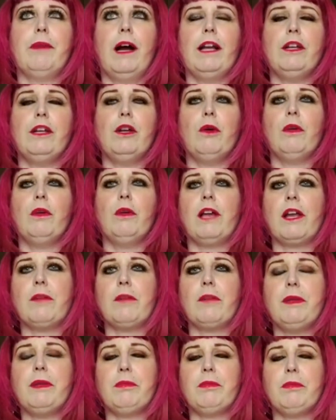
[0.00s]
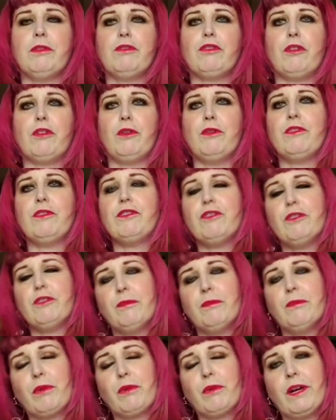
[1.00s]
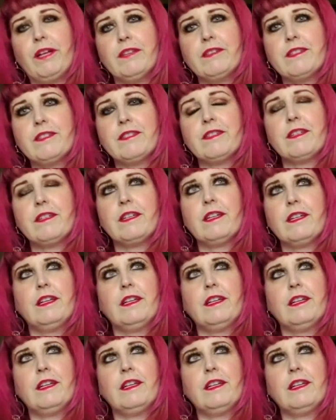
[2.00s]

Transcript: know a lot of people chose to embrace